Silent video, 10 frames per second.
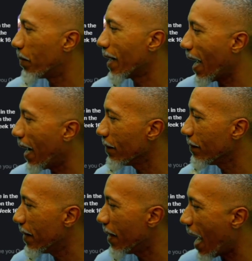but
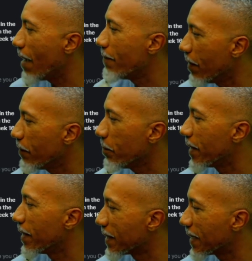I've never been
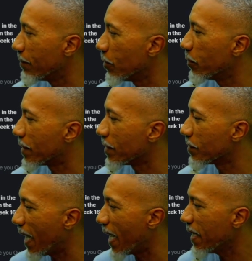in the same room with this
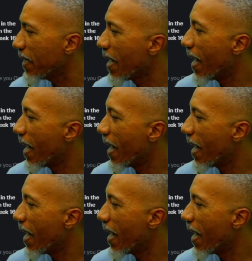man